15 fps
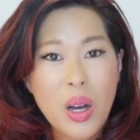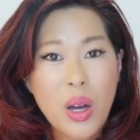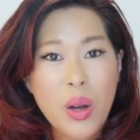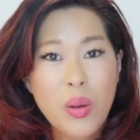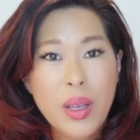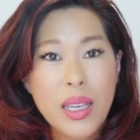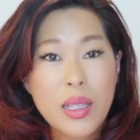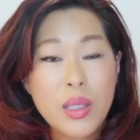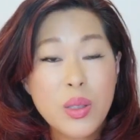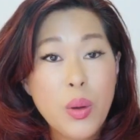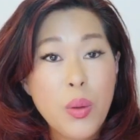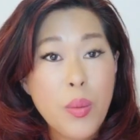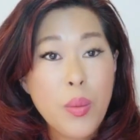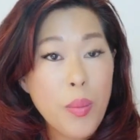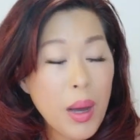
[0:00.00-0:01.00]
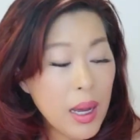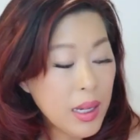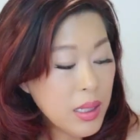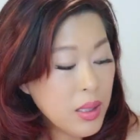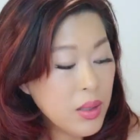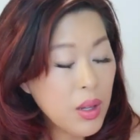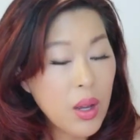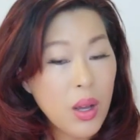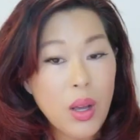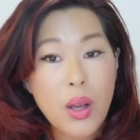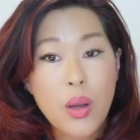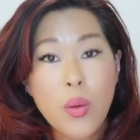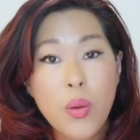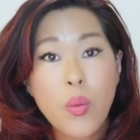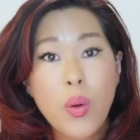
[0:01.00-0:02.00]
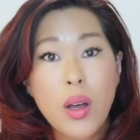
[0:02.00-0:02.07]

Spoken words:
Okay, so my song